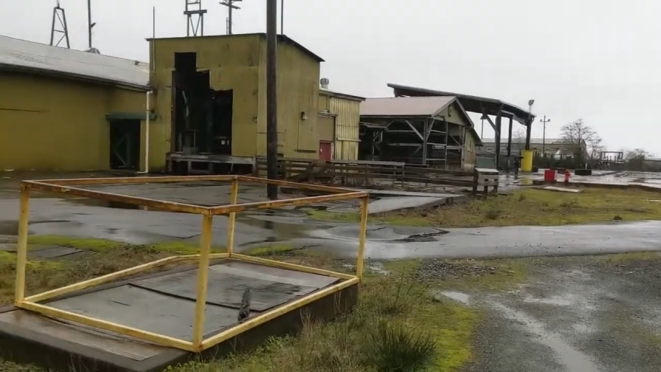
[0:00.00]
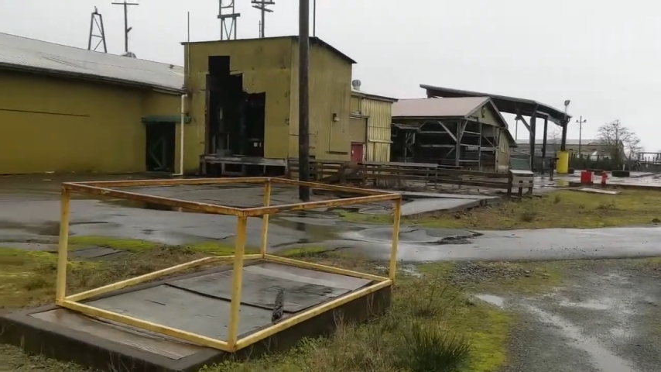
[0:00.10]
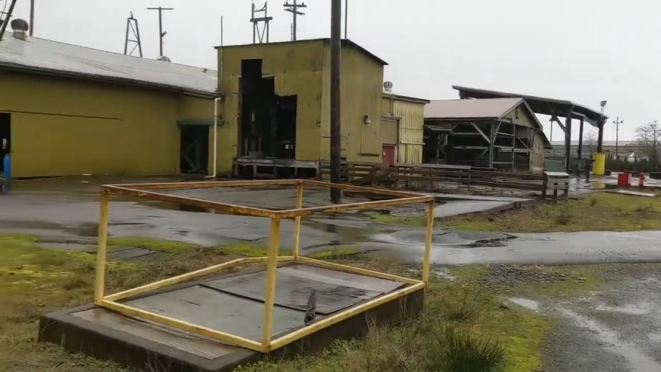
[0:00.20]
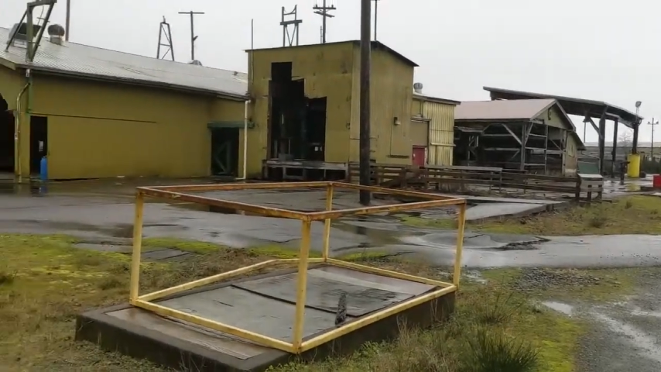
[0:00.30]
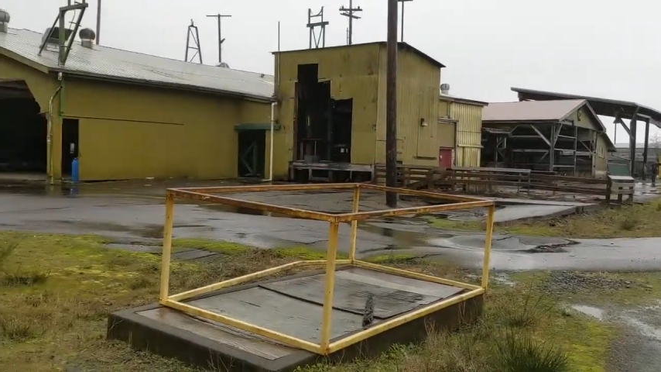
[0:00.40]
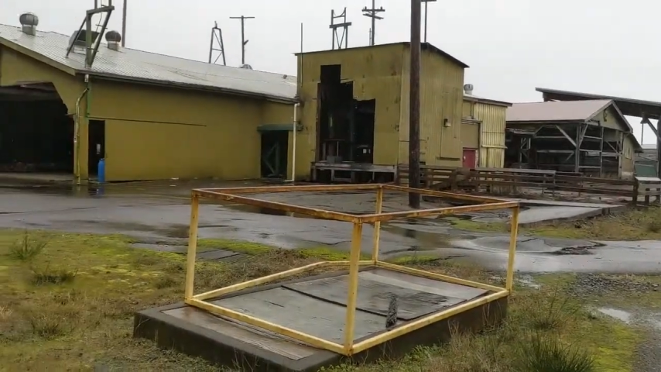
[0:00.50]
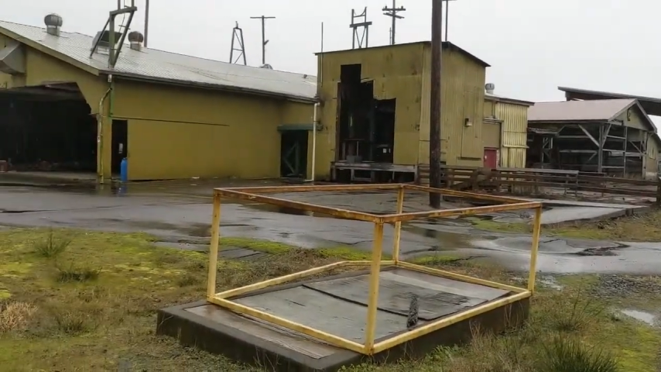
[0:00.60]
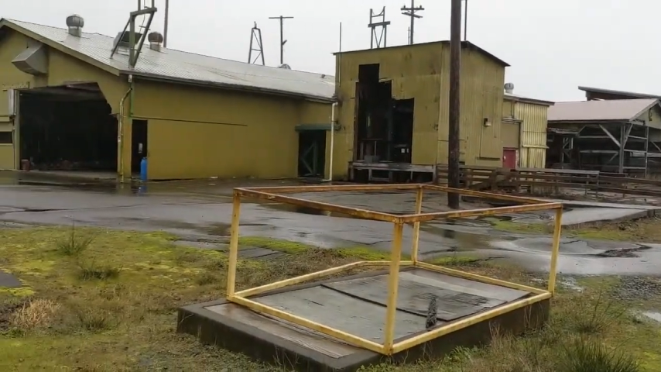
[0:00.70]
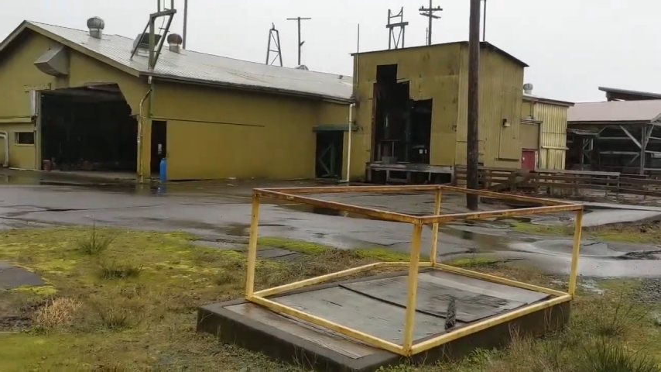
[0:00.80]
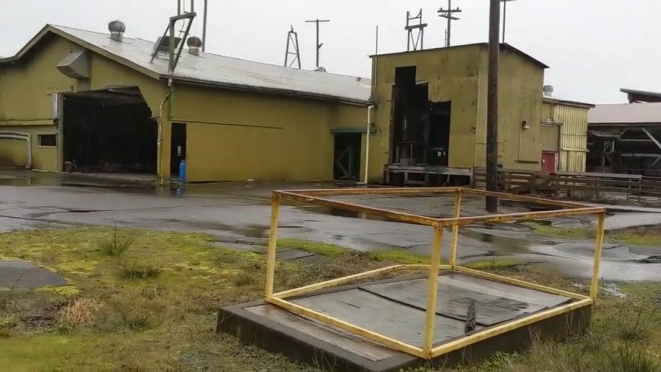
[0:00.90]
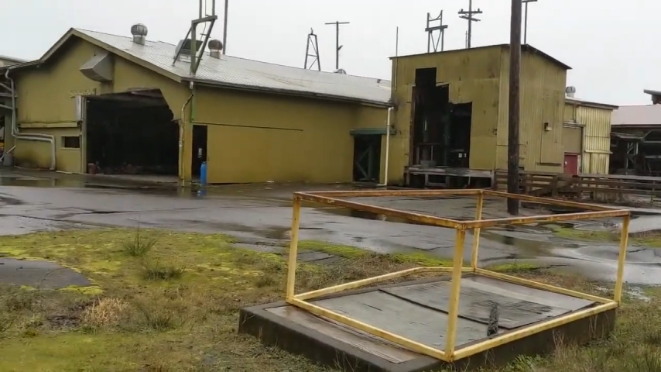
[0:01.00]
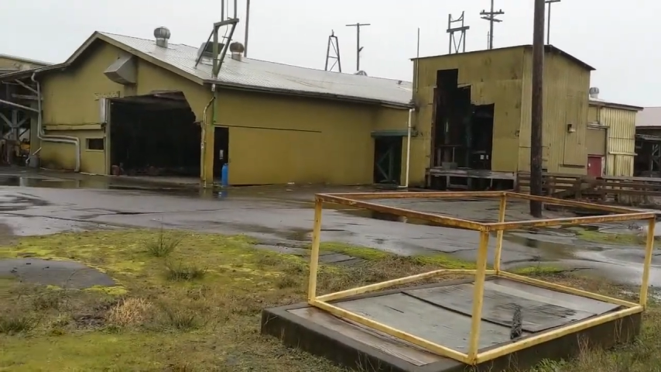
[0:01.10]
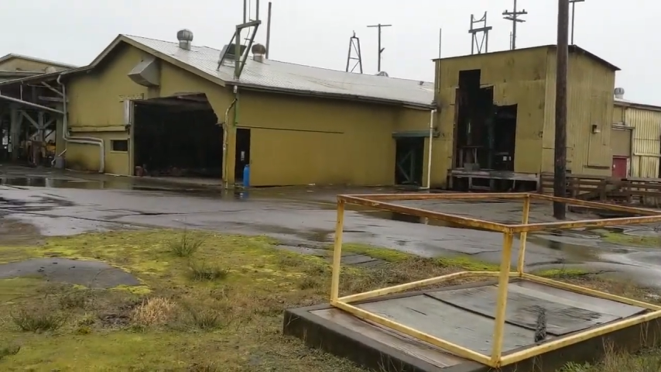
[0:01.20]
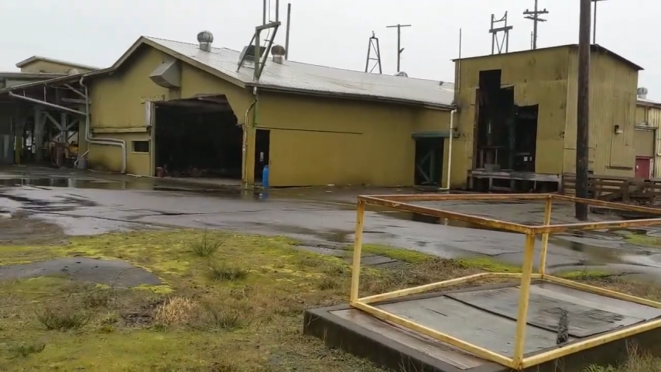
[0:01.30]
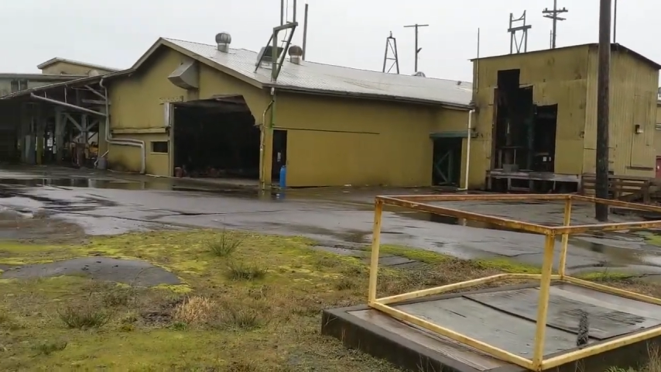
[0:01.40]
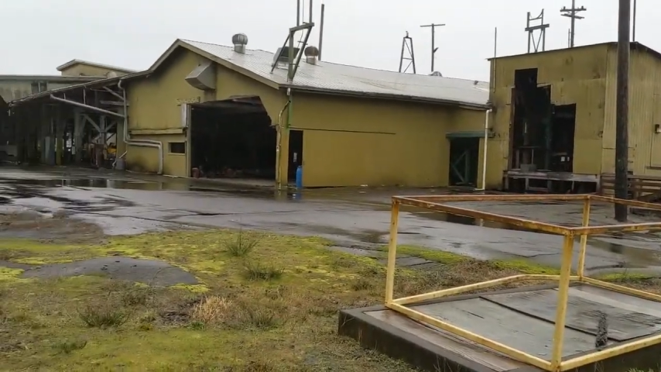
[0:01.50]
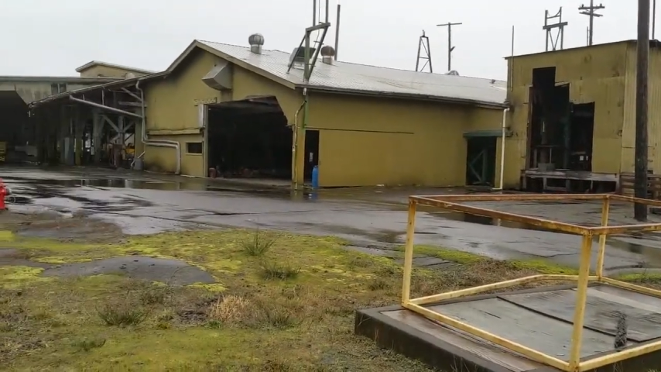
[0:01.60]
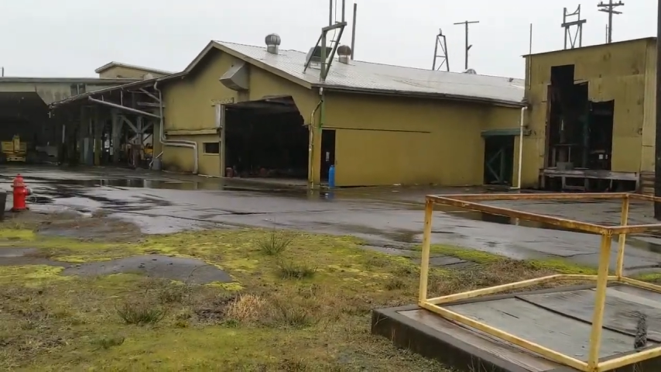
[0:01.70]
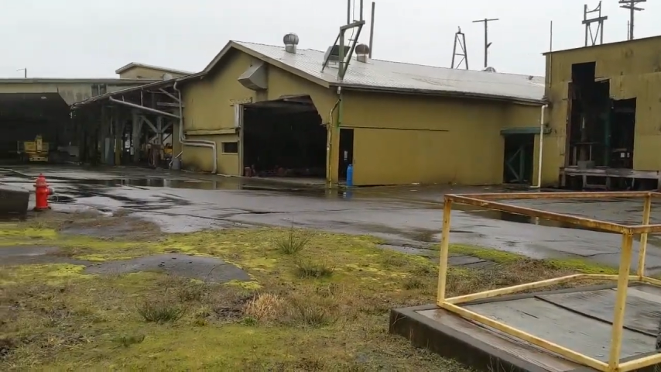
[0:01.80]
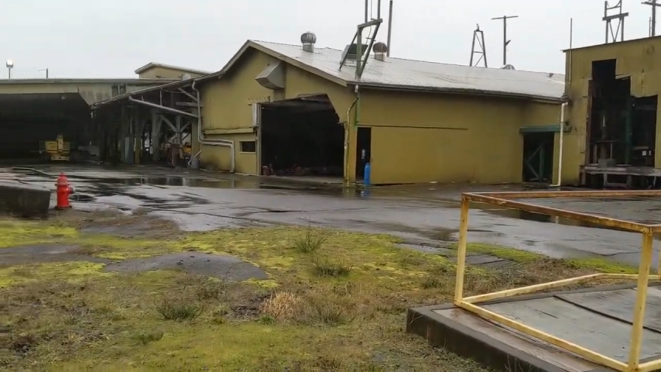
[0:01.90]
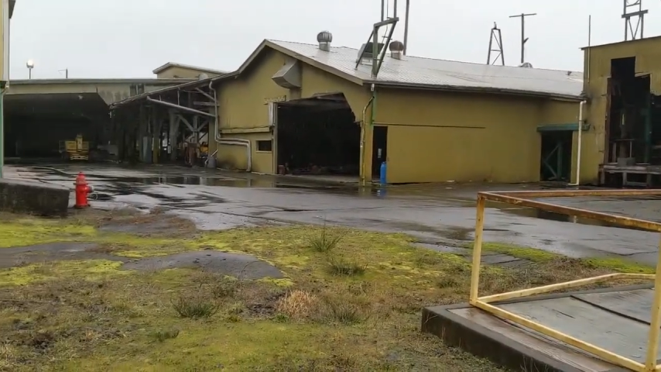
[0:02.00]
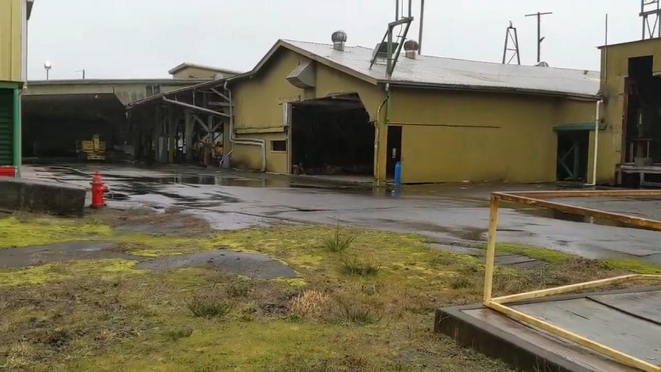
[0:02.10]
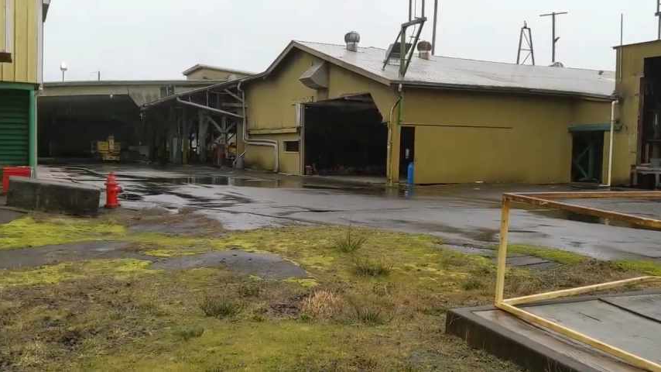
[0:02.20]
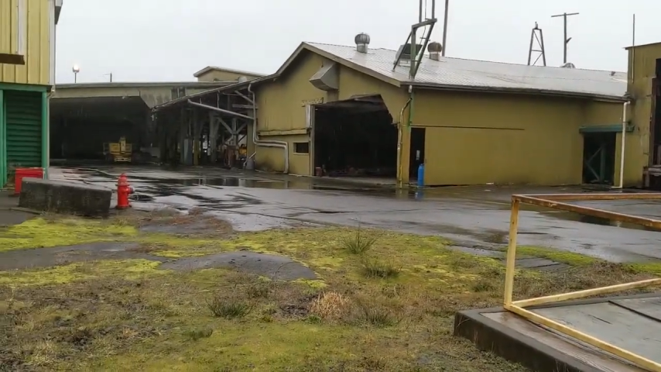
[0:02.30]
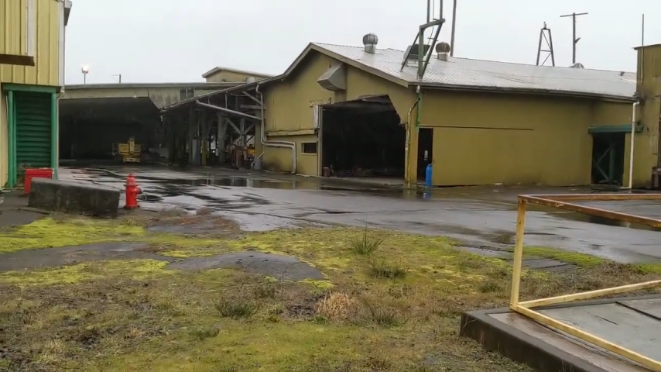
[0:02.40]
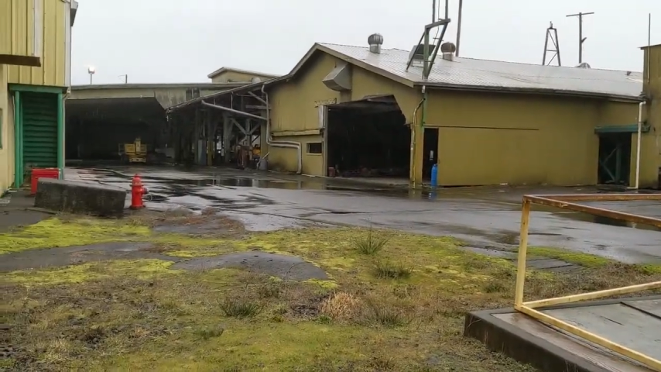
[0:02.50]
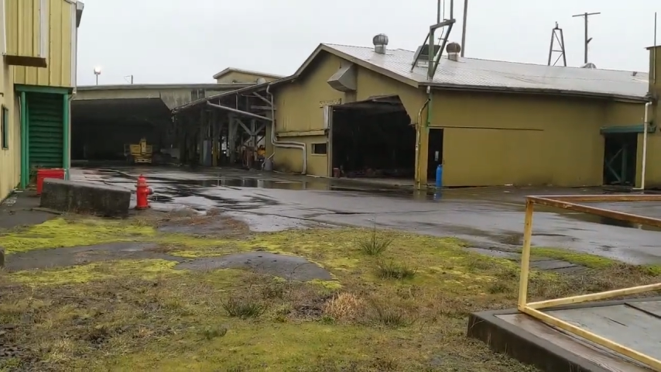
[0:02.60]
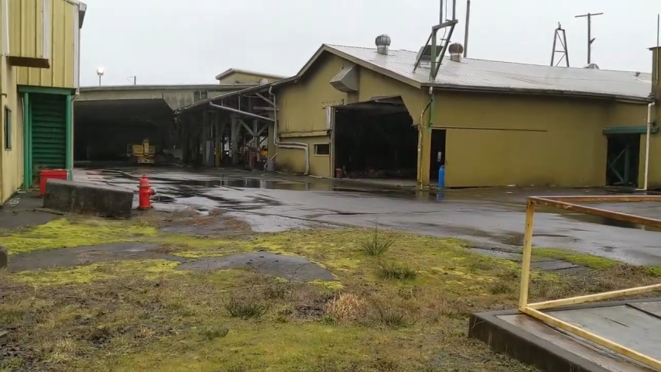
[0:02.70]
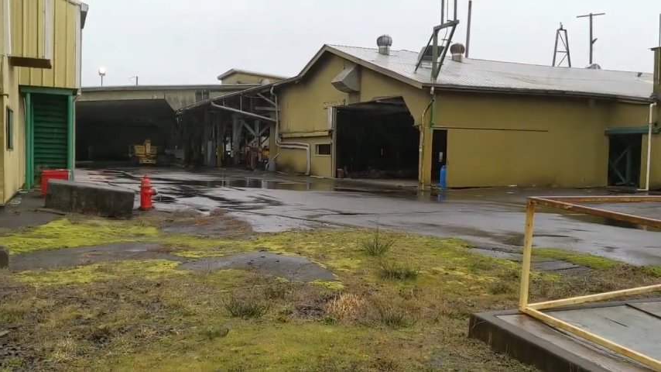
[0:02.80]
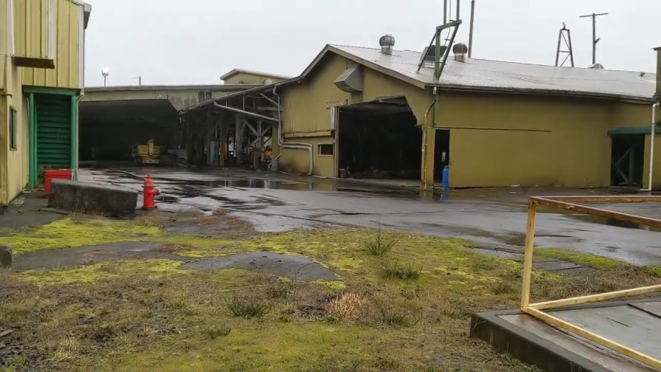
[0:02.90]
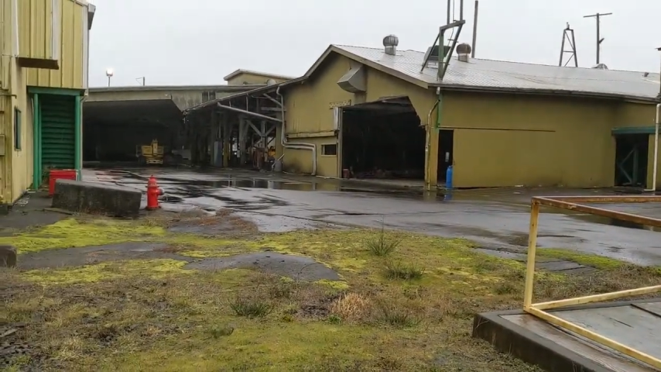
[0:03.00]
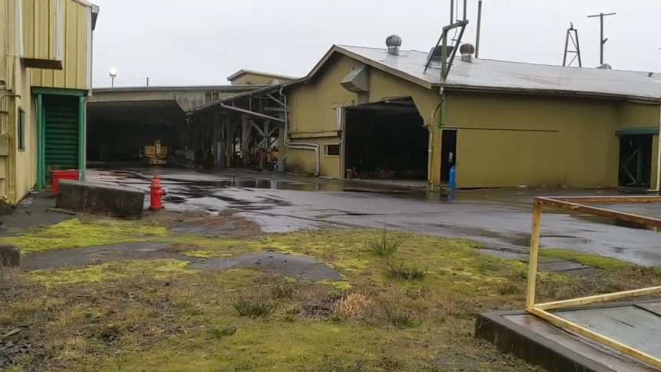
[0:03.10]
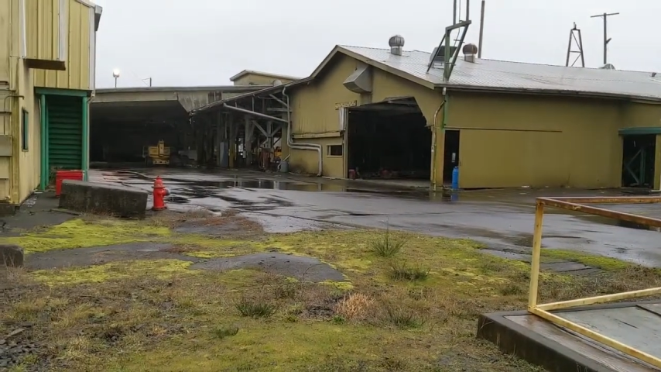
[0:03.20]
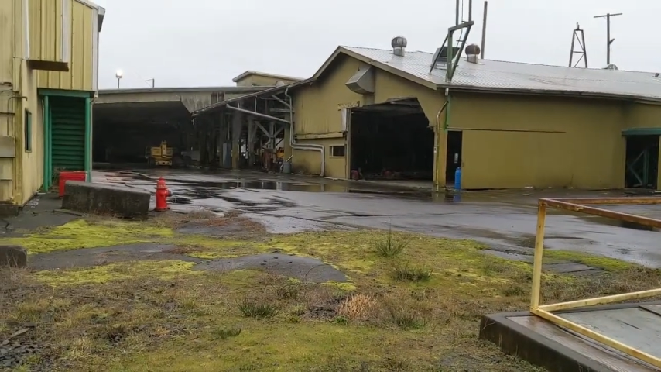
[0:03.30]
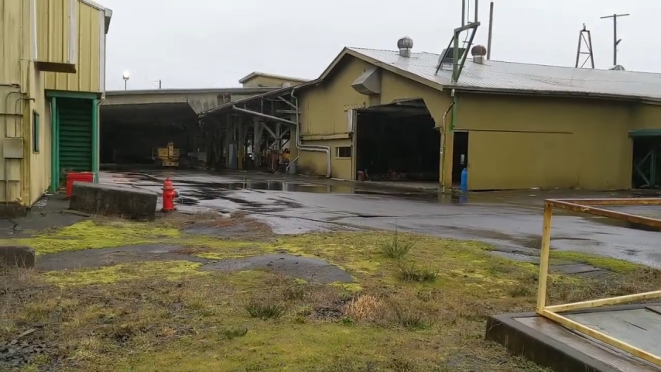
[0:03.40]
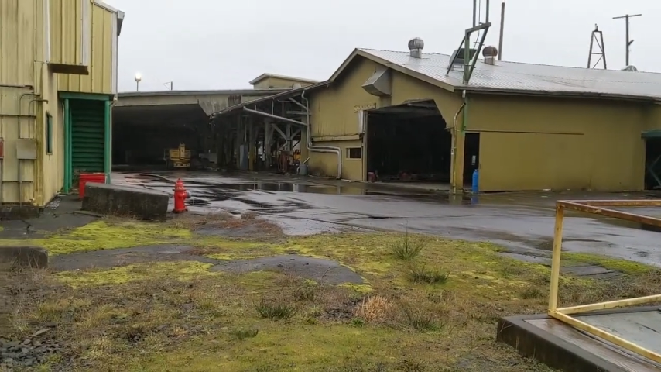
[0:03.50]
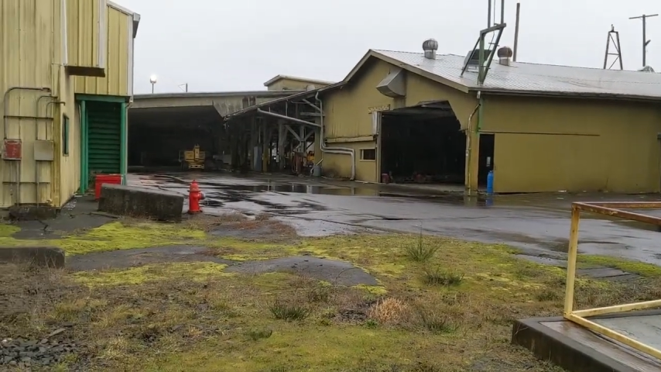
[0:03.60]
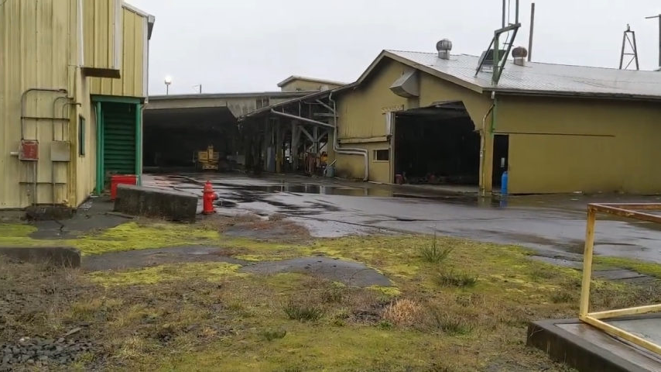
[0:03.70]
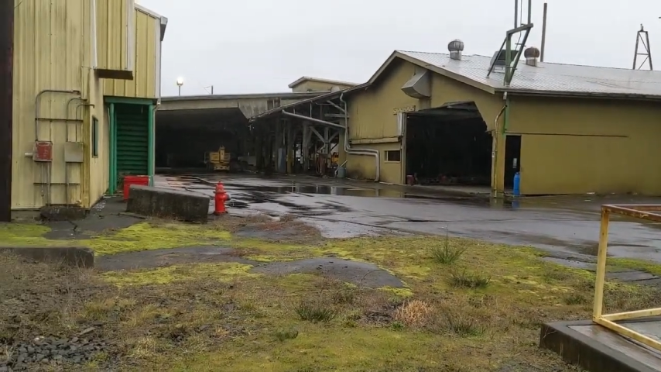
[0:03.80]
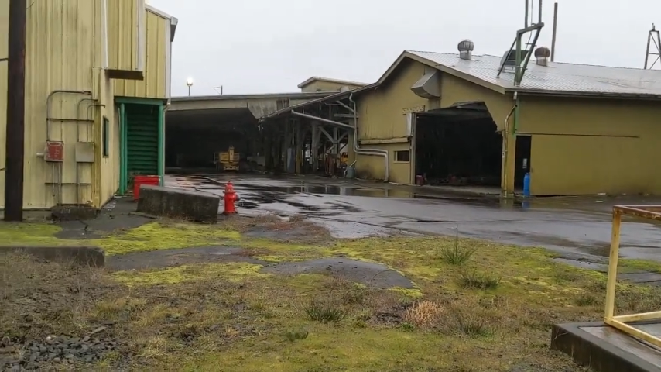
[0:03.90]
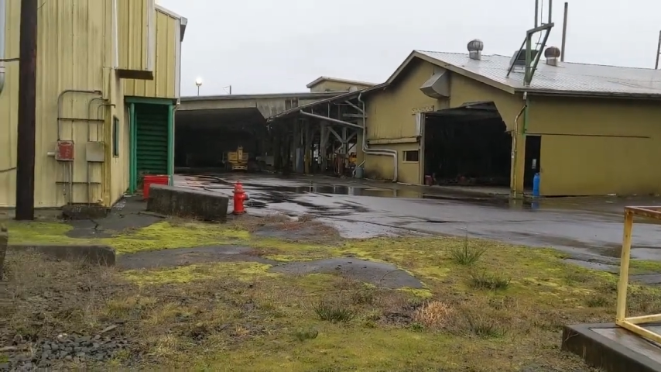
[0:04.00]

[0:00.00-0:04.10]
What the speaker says: (no speaker visible)